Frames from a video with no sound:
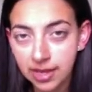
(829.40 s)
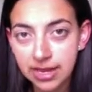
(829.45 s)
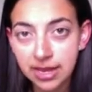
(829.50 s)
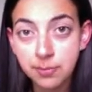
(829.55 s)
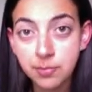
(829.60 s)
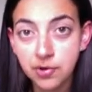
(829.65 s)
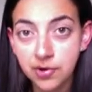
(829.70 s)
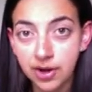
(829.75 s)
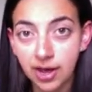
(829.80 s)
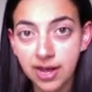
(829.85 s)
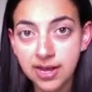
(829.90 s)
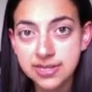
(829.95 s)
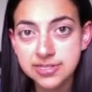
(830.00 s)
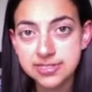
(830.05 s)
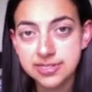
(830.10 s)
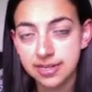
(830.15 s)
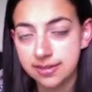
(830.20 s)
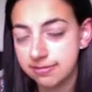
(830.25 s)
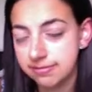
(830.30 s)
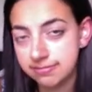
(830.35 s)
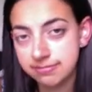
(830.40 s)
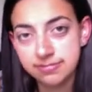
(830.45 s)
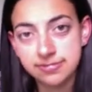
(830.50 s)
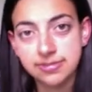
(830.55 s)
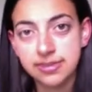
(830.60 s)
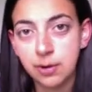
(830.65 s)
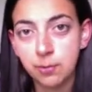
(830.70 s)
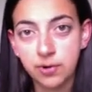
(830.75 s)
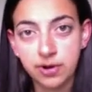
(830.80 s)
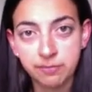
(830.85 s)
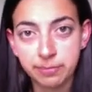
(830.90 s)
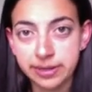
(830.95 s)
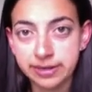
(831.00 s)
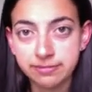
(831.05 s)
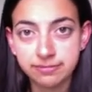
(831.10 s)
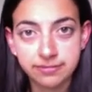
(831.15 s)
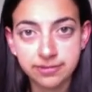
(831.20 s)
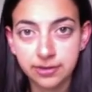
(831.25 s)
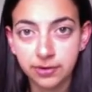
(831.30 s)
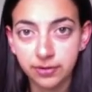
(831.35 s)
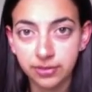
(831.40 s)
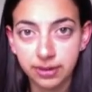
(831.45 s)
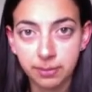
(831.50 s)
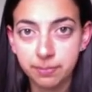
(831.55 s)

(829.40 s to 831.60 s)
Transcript: immunized, and that would have been,